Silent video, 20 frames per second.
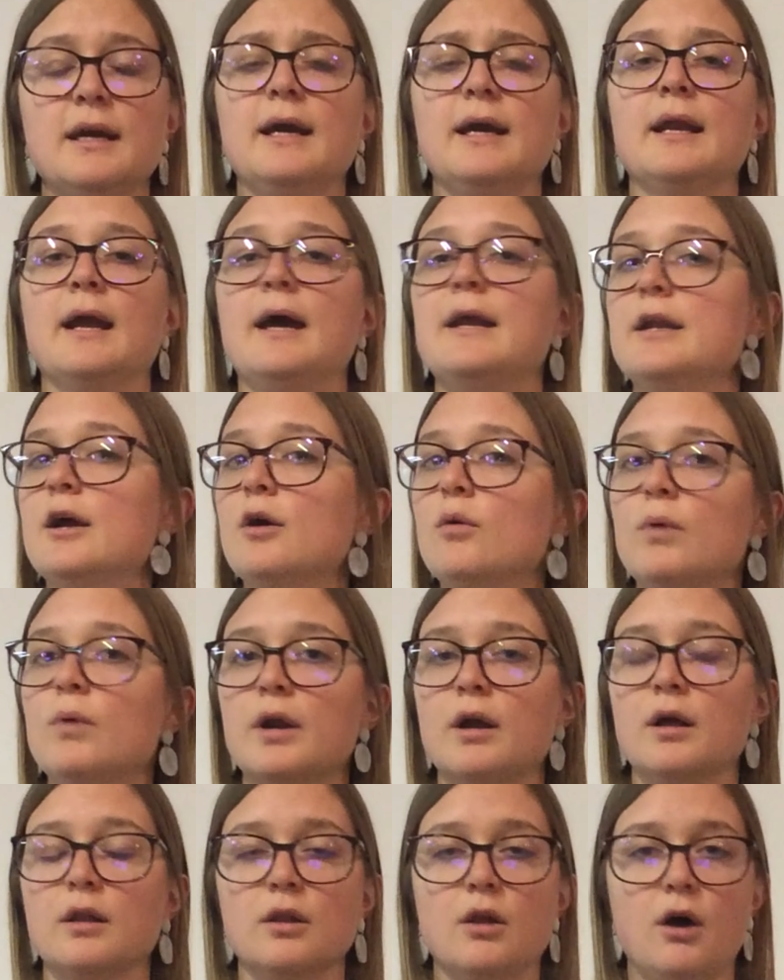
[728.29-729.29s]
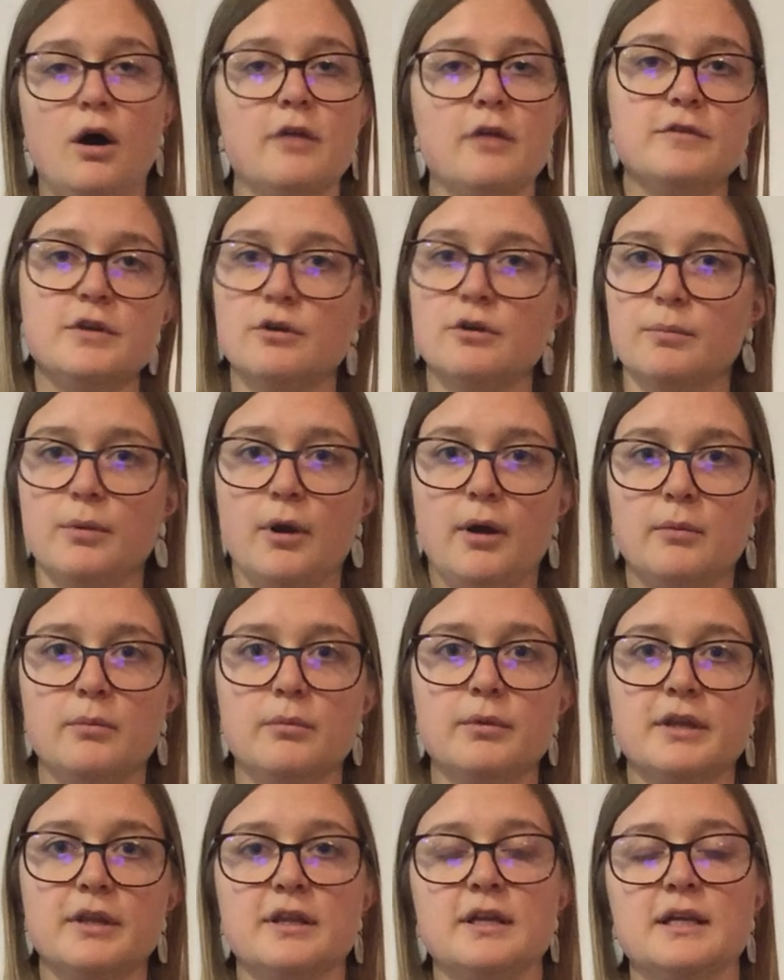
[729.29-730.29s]
And and I know what a lot of you are
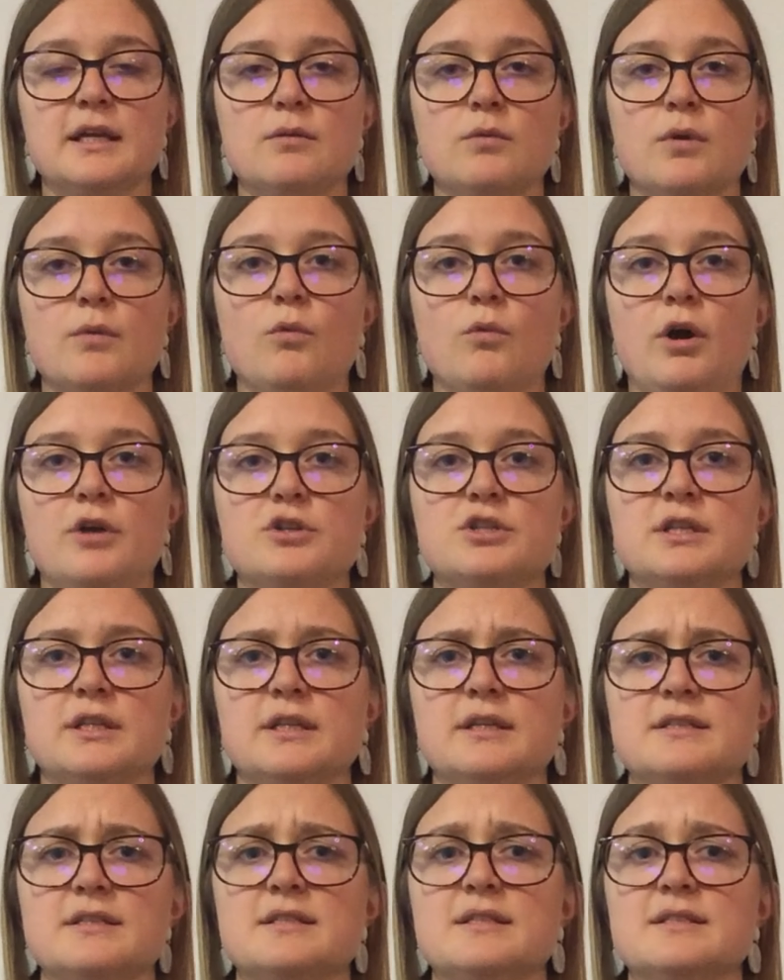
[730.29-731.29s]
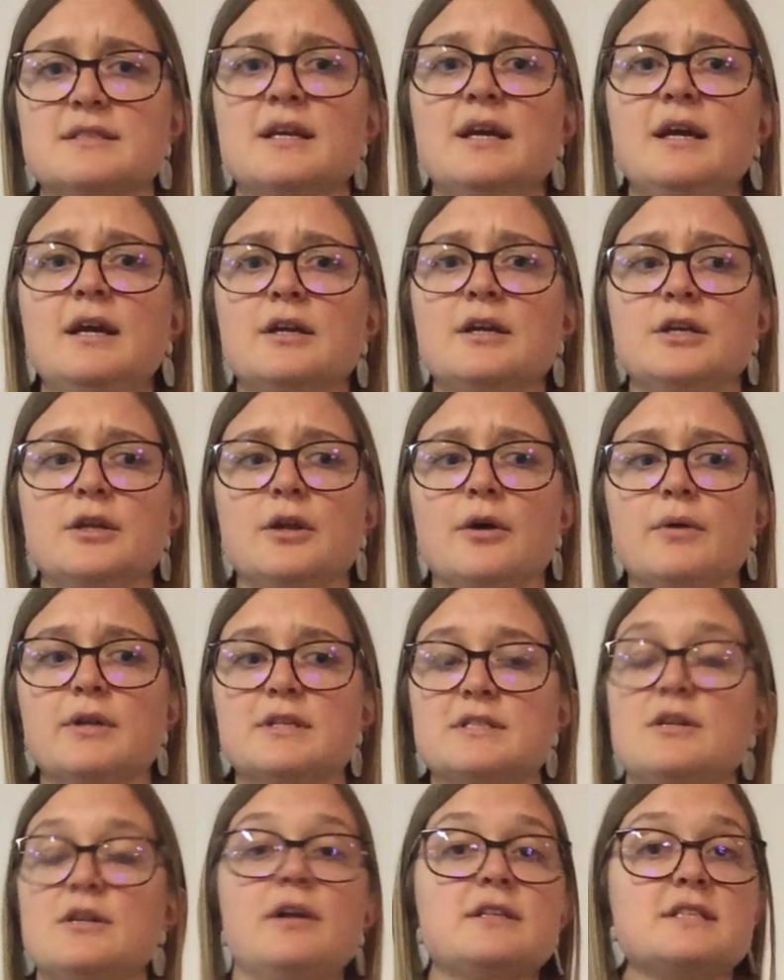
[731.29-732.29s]
probably thinking when watching this is, you know,
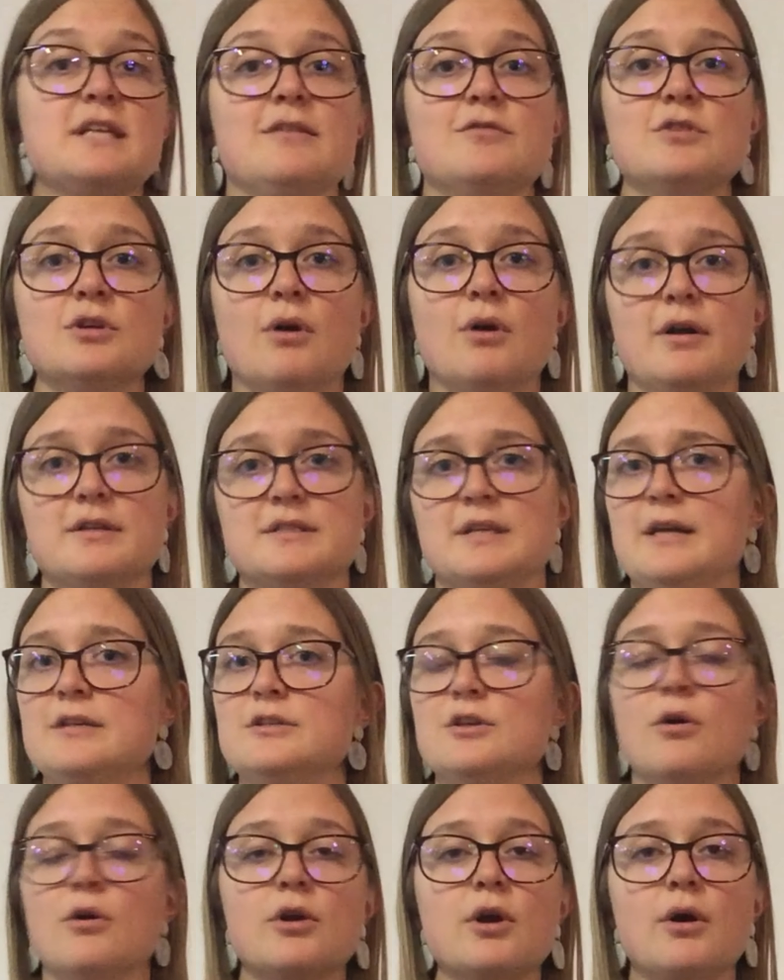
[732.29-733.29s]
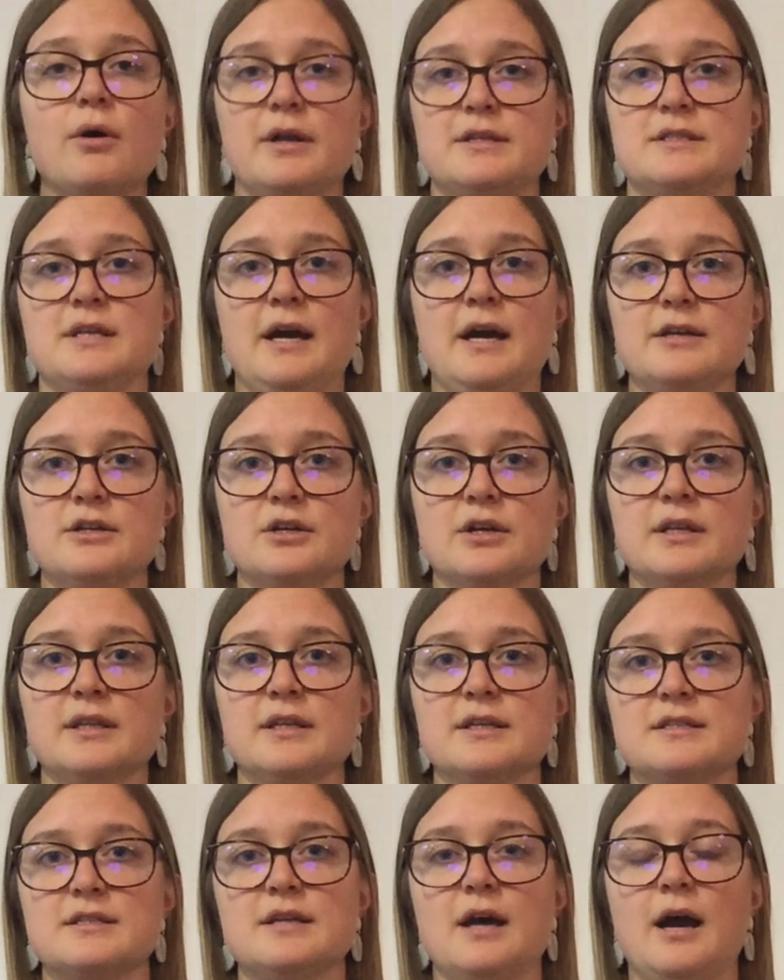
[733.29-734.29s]
it's not safe to go outside. Don't go outside
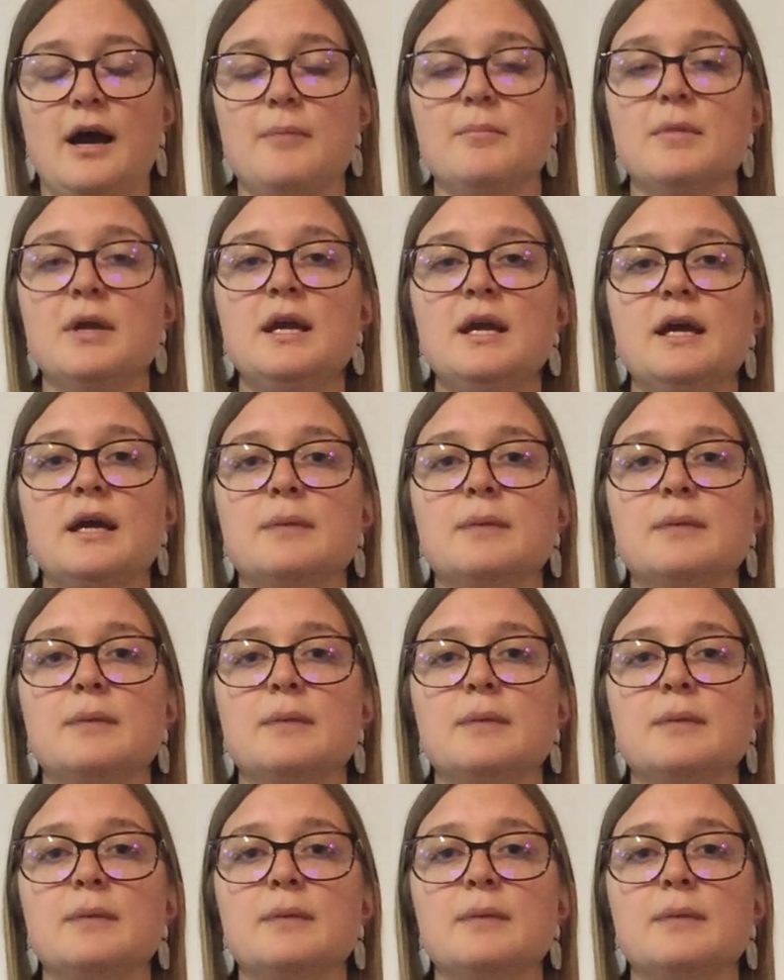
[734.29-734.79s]
during this time.